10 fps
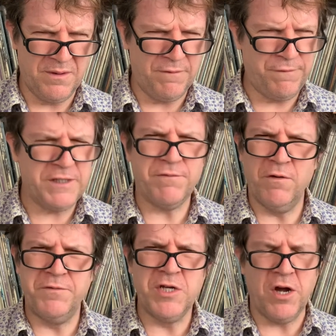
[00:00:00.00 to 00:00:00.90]
Fistful
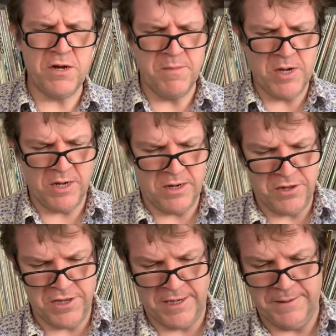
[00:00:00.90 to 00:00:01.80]
of Dynamite, I
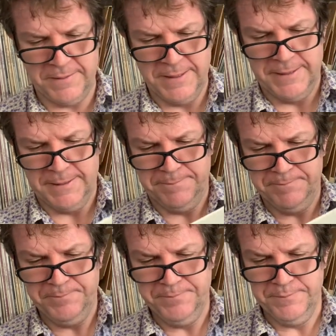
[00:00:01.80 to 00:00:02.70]
think.
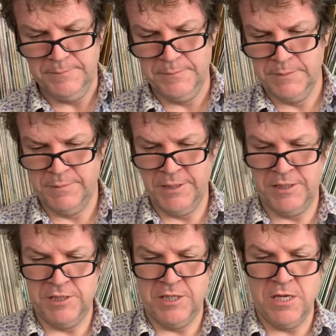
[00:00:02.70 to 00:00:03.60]

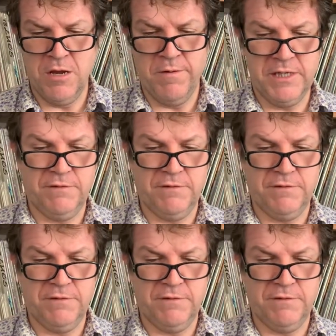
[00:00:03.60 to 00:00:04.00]
this is the US